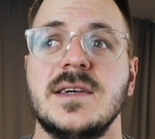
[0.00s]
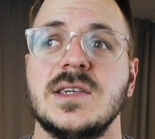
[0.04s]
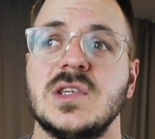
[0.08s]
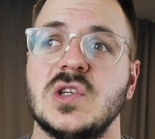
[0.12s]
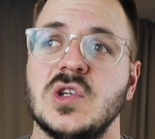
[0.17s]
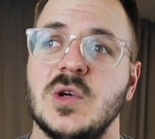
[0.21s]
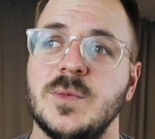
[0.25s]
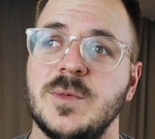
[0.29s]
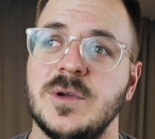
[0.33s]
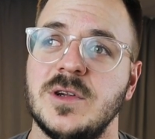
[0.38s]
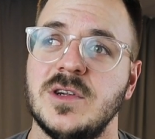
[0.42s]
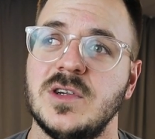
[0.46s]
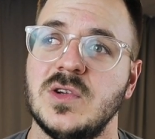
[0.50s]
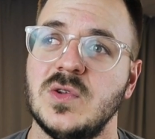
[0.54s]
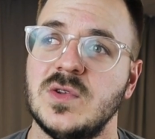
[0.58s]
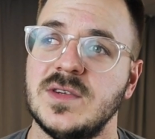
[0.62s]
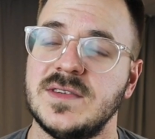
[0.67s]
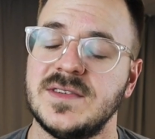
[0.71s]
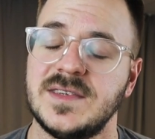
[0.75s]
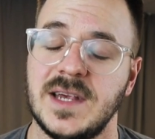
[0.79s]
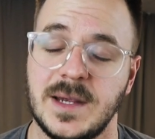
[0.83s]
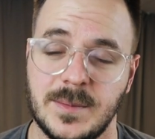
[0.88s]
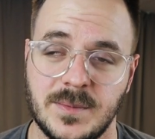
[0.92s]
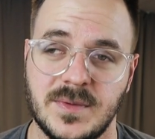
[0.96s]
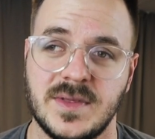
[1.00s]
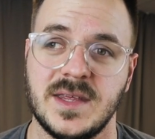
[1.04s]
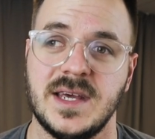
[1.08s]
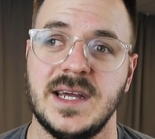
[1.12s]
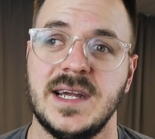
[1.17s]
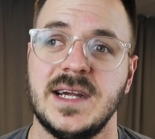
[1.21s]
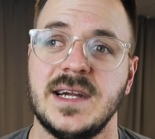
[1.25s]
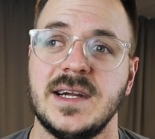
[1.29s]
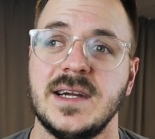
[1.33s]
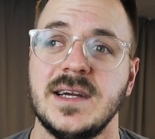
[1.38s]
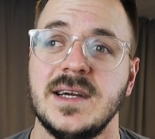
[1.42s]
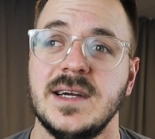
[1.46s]
so I'm going to do the same
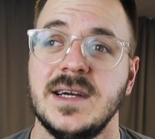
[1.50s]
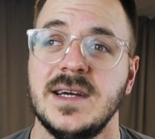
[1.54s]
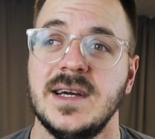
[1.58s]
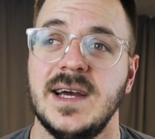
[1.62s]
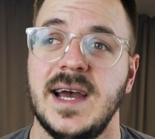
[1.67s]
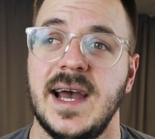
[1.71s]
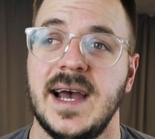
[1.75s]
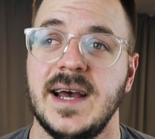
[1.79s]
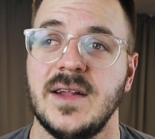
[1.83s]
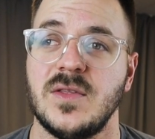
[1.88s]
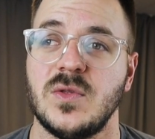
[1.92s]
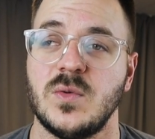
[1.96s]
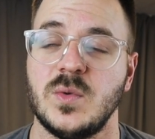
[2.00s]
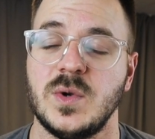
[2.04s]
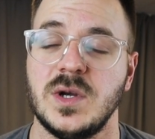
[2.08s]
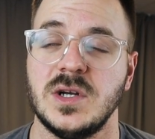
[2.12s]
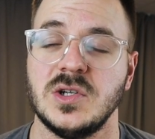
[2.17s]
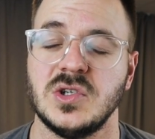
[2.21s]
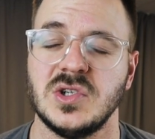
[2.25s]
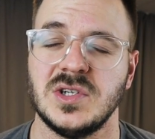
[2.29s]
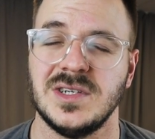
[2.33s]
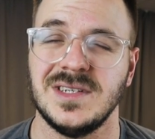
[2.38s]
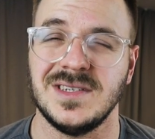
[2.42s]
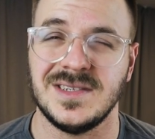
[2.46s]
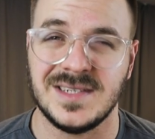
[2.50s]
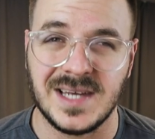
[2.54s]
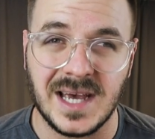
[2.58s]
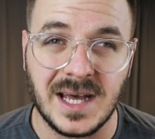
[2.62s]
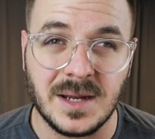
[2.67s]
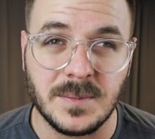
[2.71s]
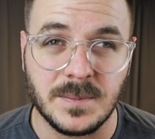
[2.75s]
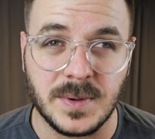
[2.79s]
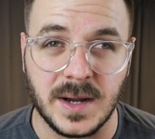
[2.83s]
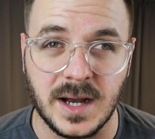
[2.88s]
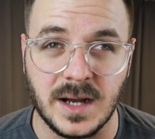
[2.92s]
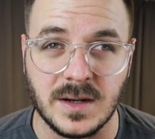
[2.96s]
thing at
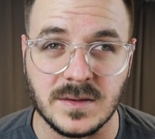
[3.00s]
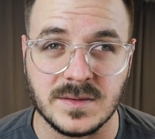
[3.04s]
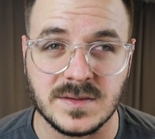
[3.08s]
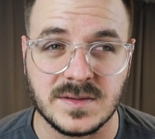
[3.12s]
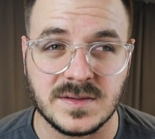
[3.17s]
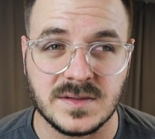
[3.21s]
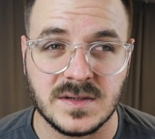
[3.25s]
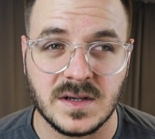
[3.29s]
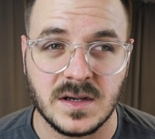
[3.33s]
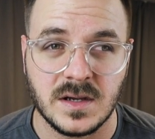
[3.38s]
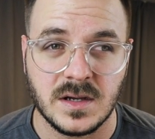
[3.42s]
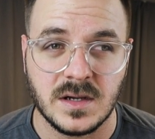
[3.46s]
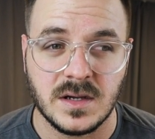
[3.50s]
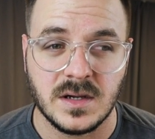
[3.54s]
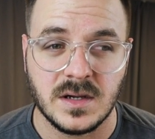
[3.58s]
310 pounds